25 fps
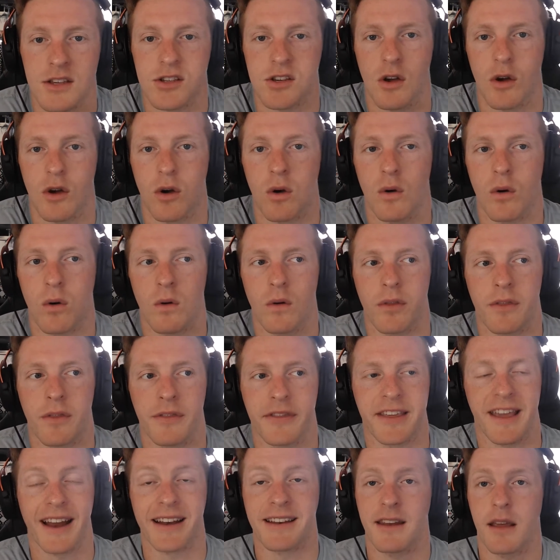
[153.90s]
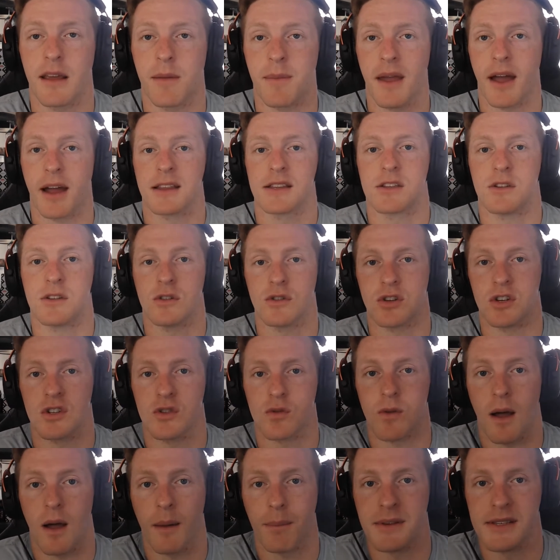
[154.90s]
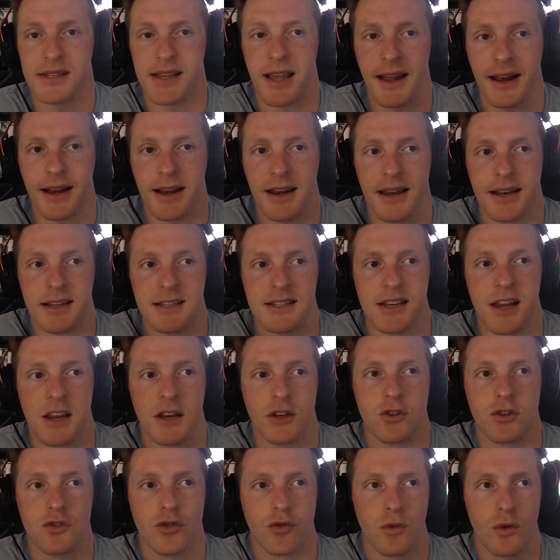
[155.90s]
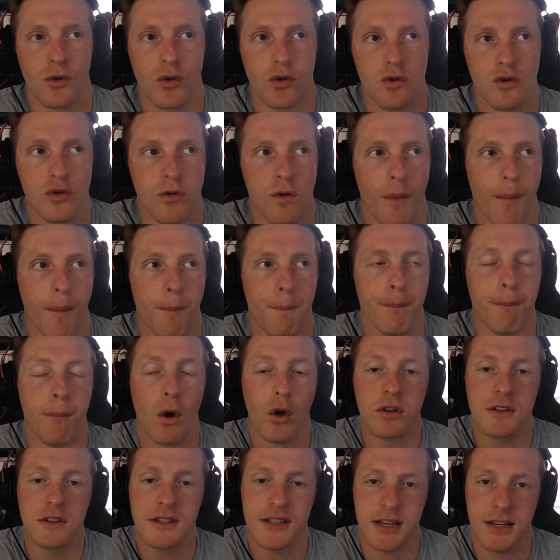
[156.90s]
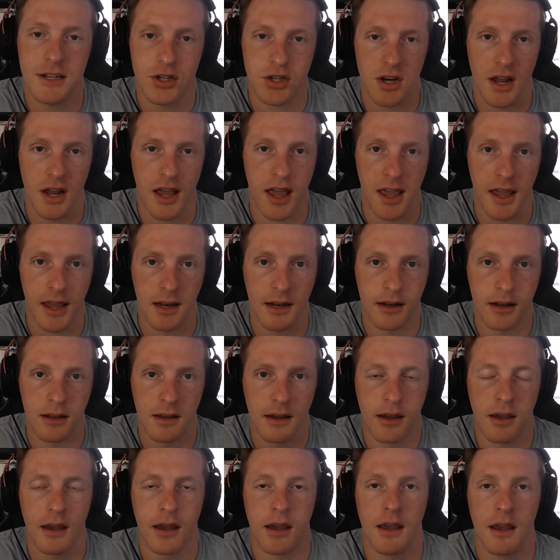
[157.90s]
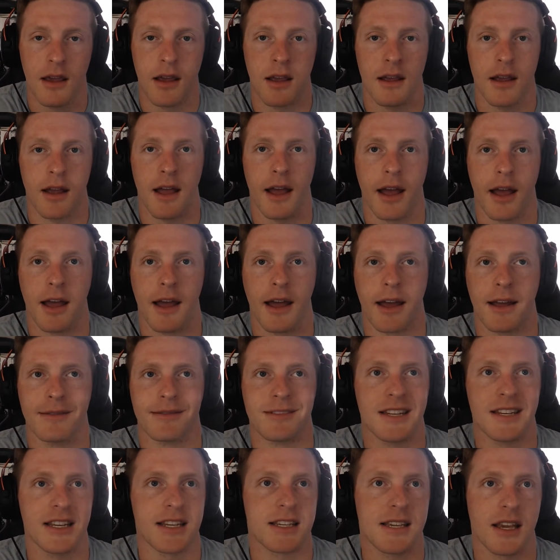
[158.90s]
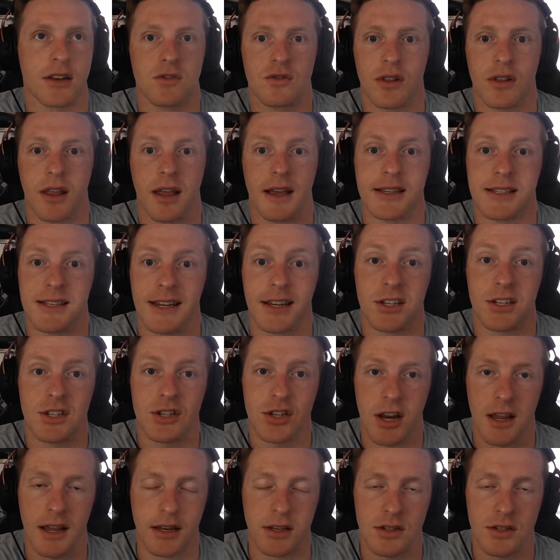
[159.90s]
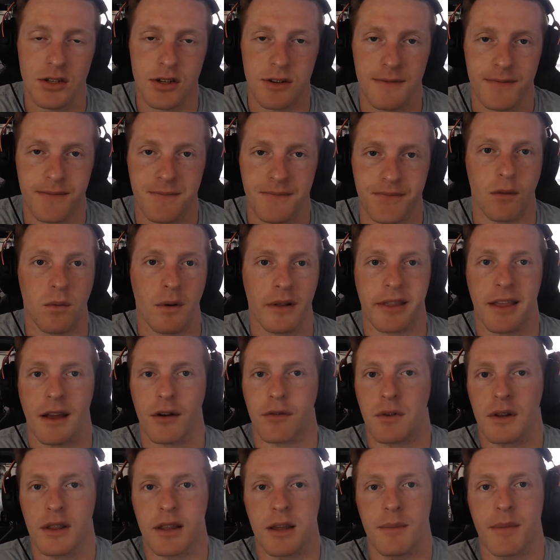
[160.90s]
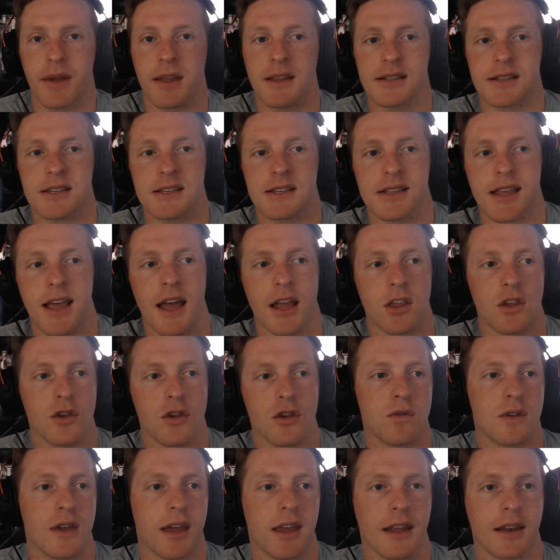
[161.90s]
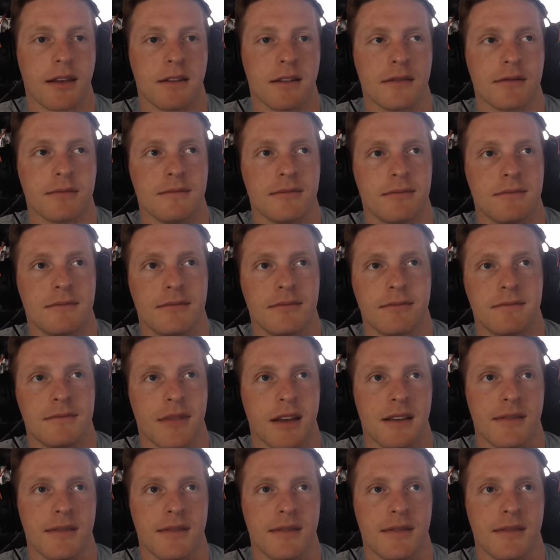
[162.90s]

So the idea behind Sushi Swap is that it's a true multi-chain decentralized exchange. And what that really means is that you can